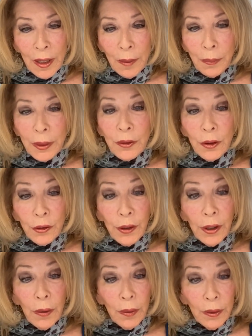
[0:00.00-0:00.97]
but to
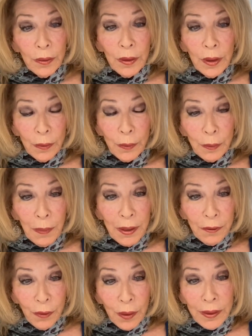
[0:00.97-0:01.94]
share it with my
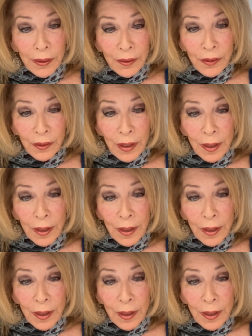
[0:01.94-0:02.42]
friends